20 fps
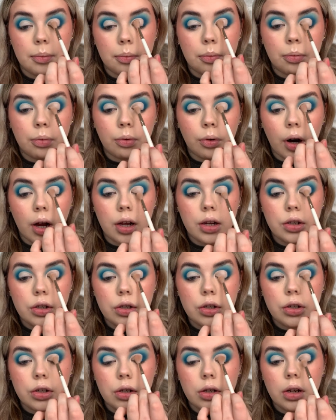
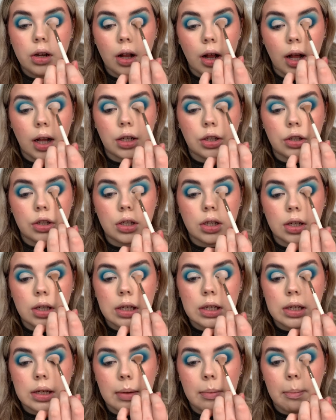brush and
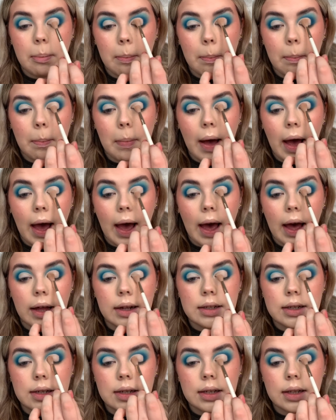just pat
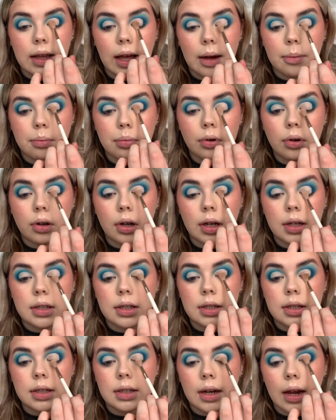that
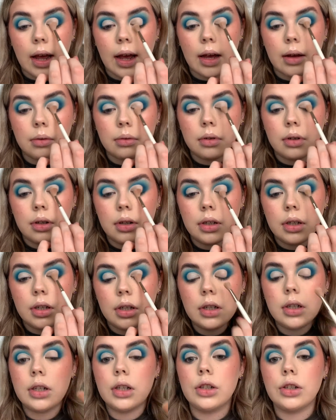product down,
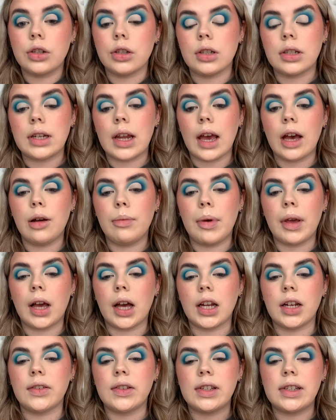just to help it
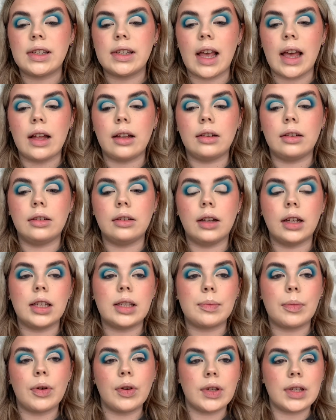kind of settle, I
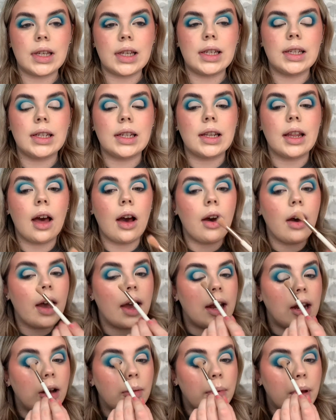suppose, into the eye a
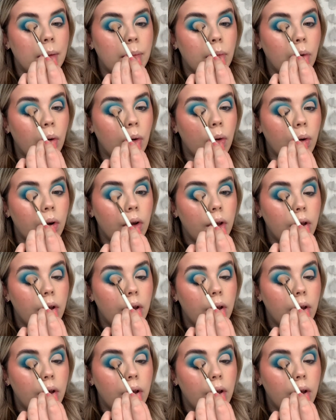little bit more,